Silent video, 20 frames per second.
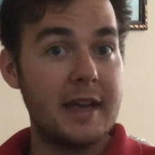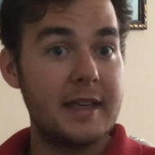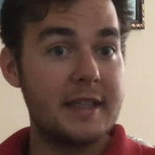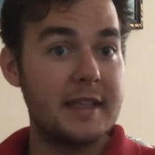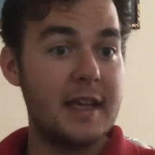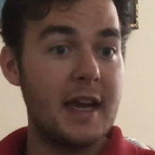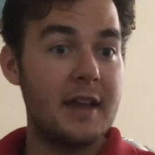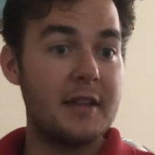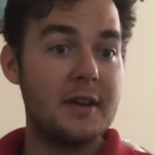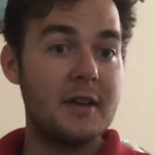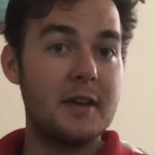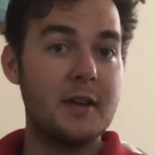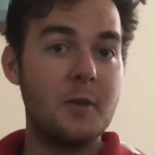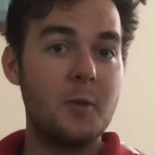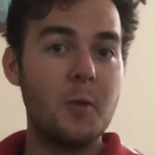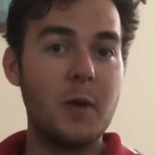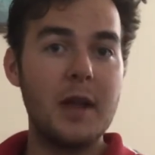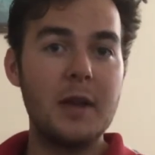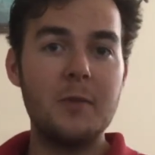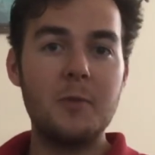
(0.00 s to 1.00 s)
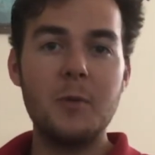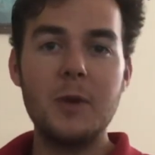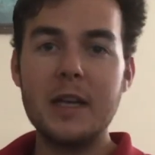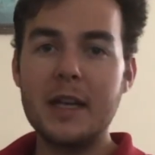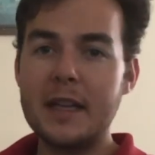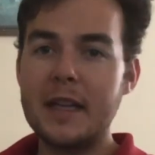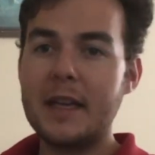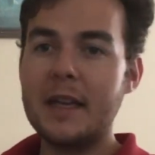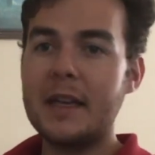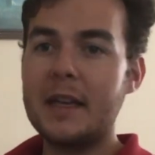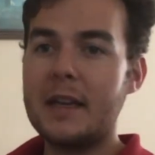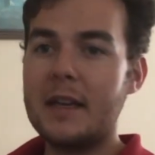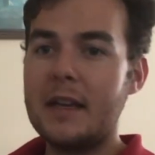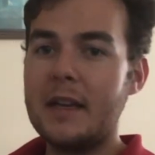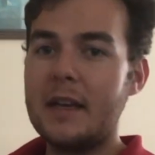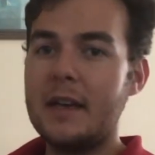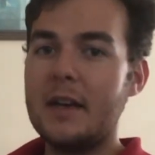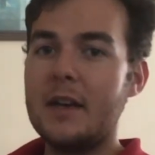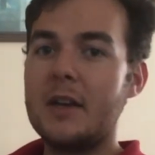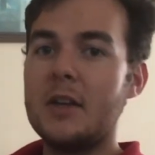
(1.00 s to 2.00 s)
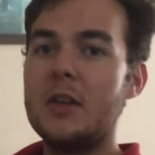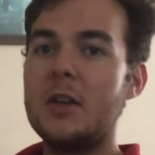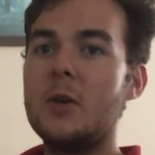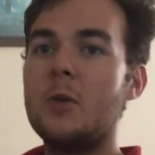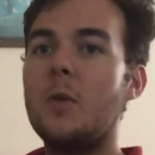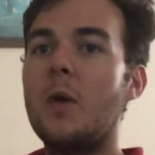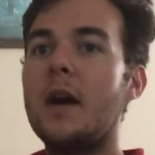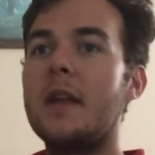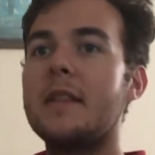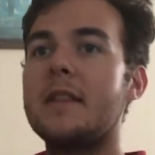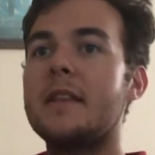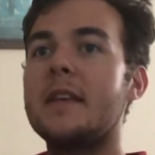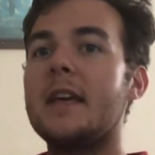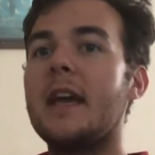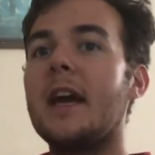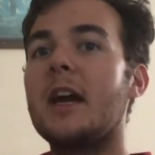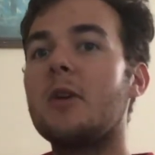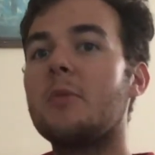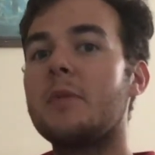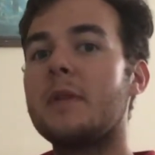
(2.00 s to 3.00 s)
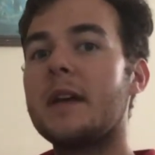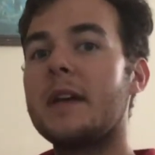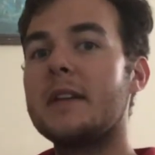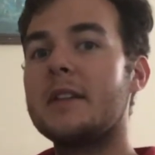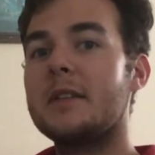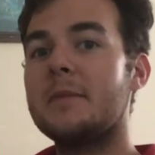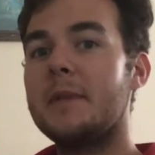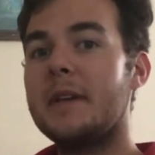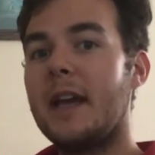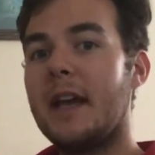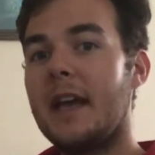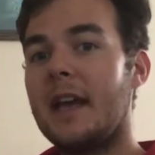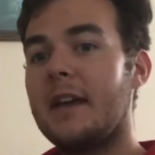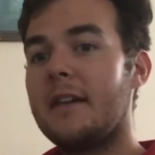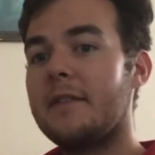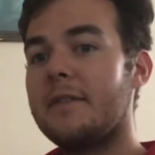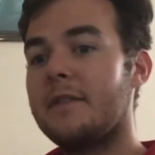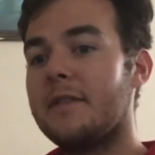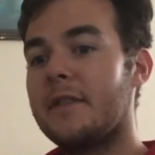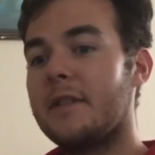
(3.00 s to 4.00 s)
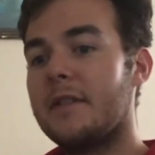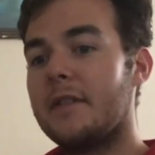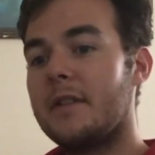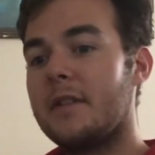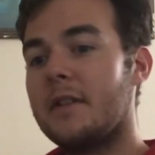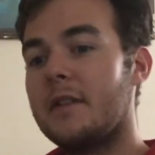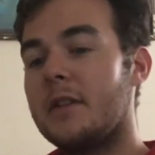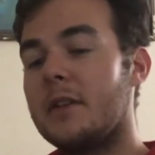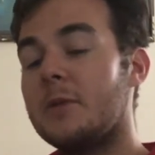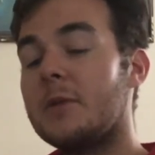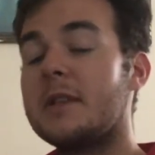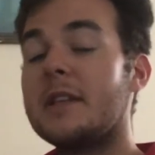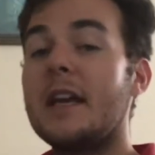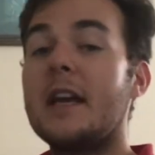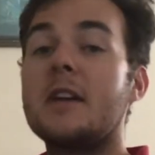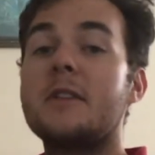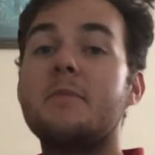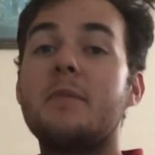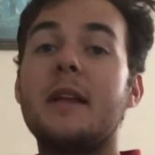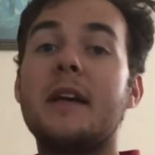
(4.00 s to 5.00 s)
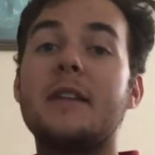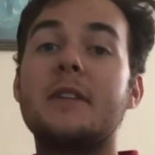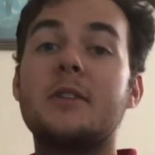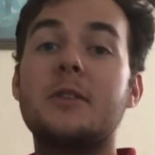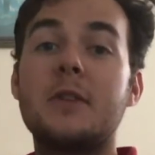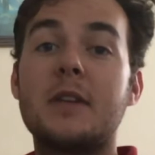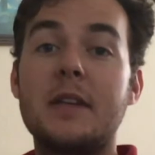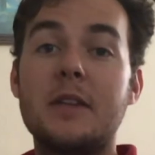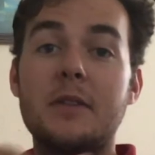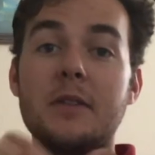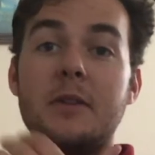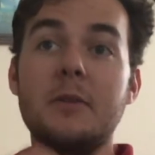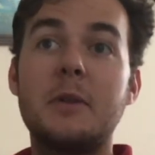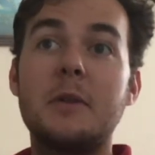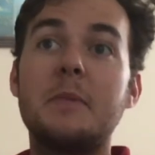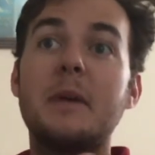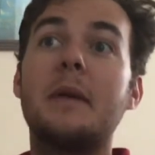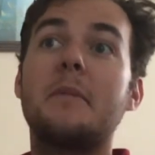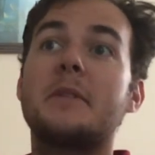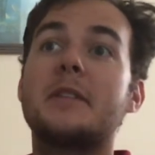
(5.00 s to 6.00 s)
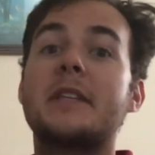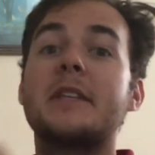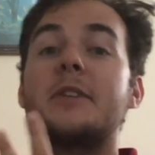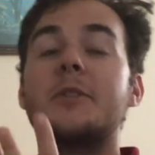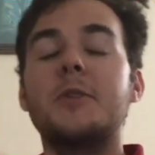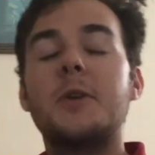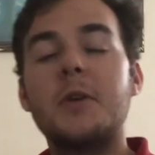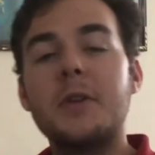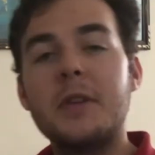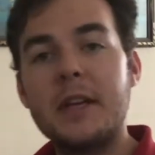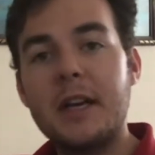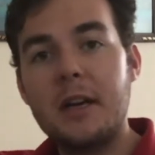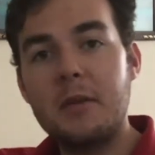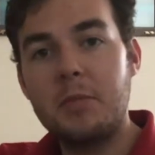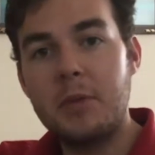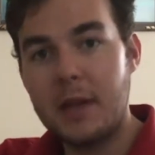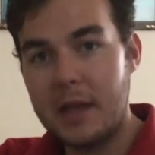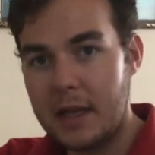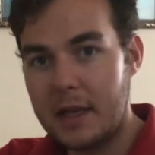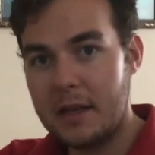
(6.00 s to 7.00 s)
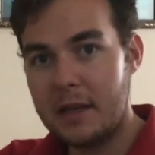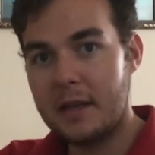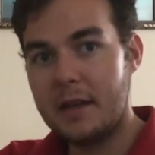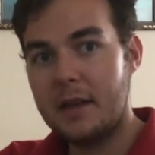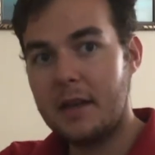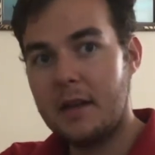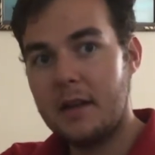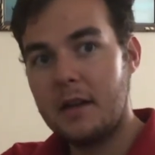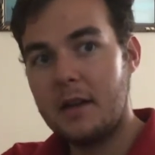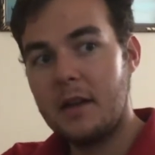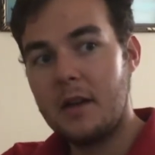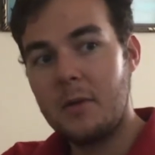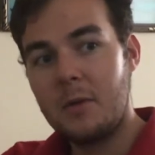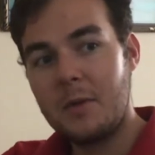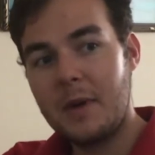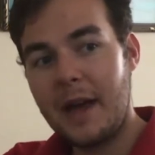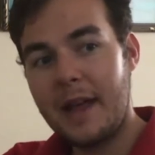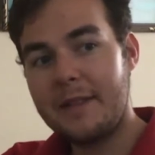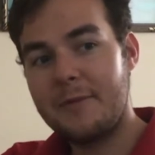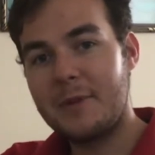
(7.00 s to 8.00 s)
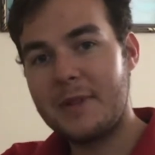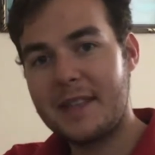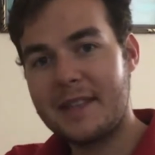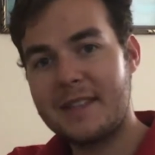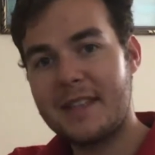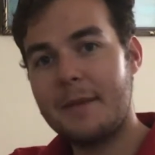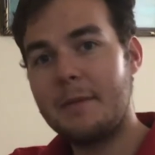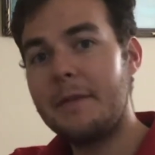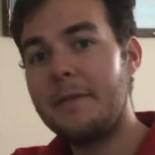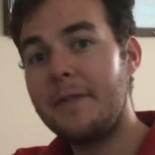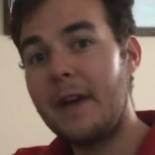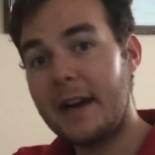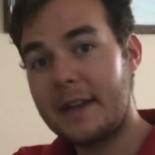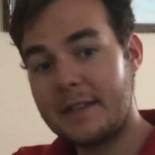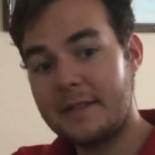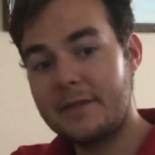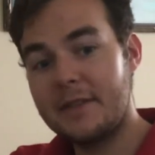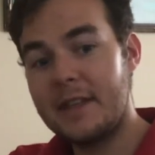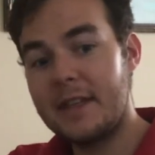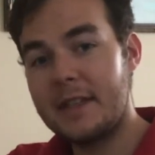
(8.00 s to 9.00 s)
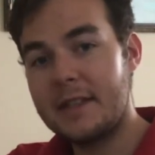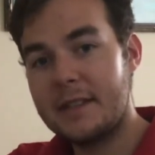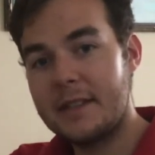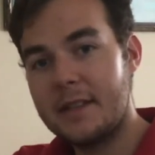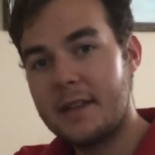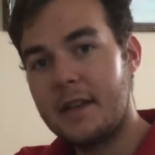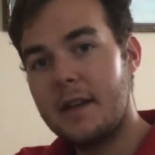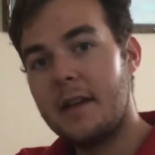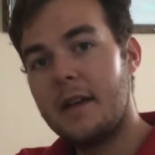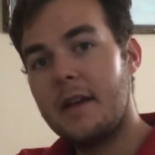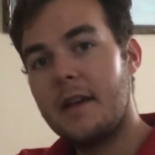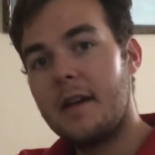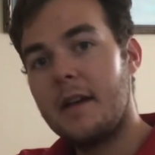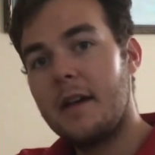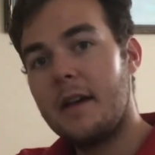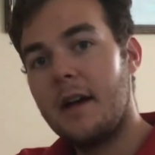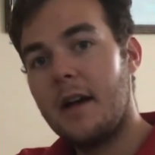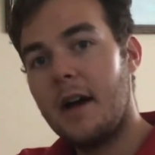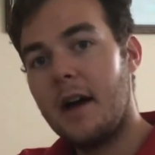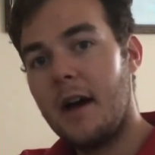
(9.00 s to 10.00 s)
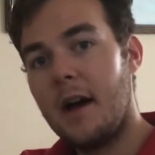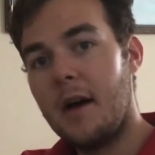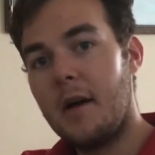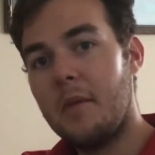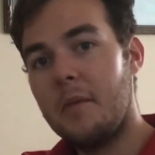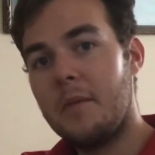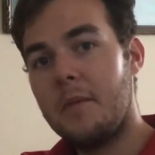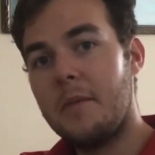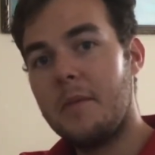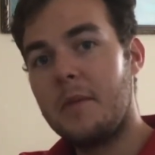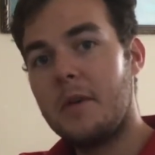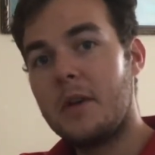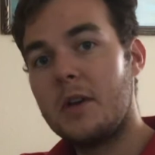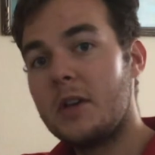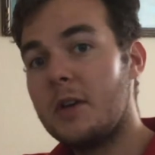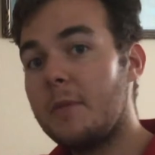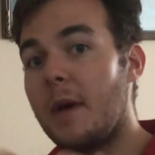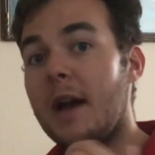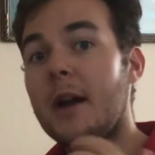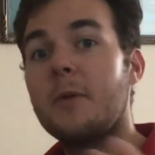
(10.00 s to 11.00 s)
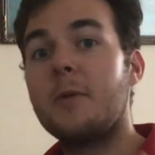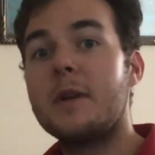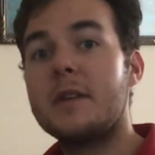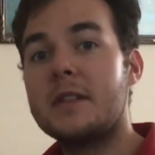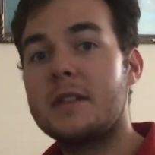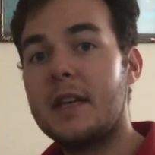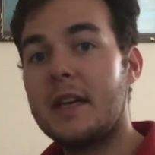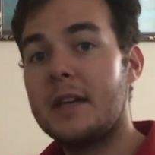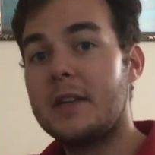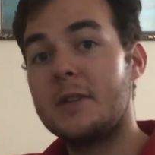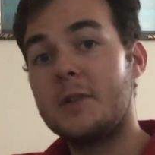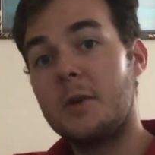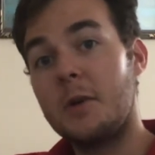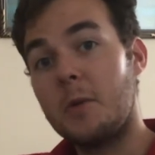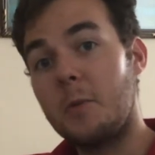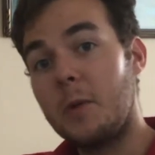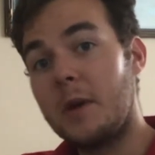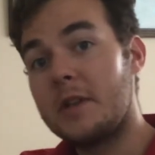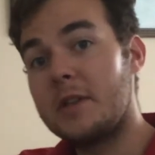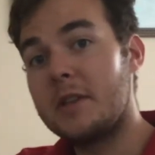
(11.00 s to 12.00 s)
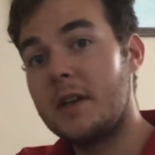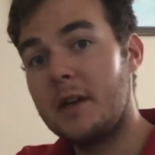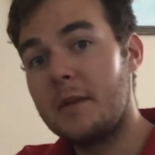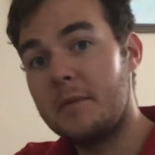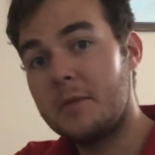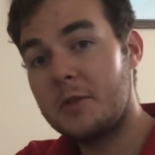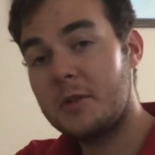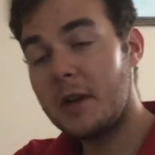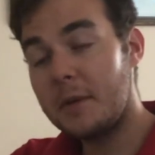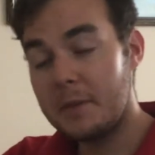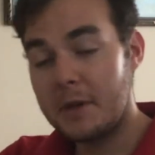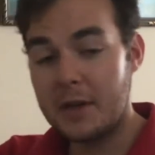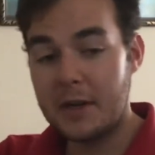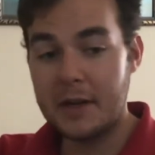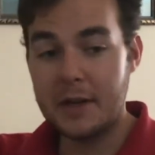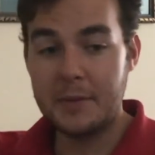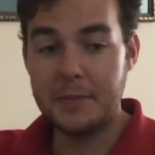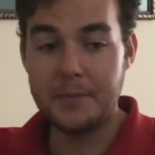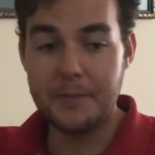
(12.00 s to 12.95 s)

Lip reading: together when really you want the airplane to behave. You want to be able to control the airplane with the same effectiveness, no matter which stage or which trim you're in.